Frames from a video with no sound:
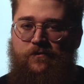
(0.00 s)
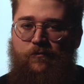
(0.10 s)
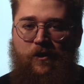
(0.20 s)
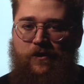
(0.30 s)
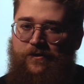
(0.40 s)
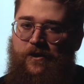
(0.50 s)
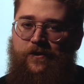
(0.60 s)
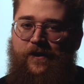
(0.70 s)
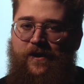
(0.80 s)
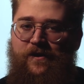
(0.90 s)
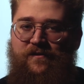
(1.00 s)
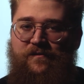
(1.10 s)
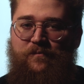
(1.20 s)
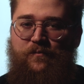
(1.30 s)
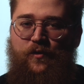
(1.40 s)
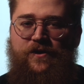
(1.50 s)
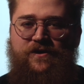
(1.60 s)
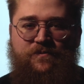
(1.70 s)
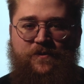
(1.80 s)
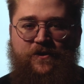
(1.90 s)
While on the other hand,
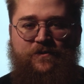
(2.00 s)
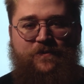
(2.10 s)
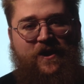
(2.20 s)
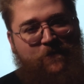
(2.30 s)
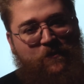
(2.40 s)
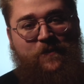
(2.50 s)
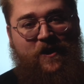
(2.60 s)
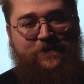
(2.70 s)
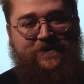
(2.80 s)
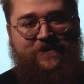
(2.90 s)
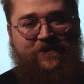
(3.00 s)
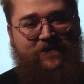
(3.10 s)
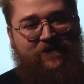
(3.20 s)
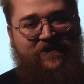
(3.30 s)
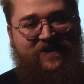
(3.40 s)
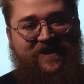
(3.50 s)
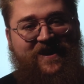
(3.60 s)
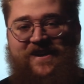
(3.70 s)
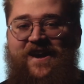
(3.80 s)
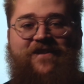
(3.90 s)
Britney Spears became a pop star
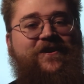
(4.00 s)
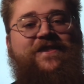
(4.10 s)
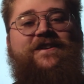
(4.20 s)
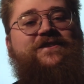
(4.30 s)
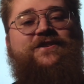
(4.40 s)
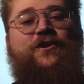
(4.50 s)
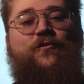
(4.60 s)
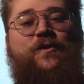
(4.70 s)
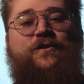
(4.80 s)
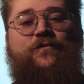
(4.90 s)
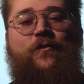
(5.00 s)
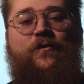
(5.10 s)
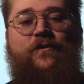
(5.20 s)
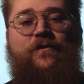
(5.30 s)
and had everything she could wish for.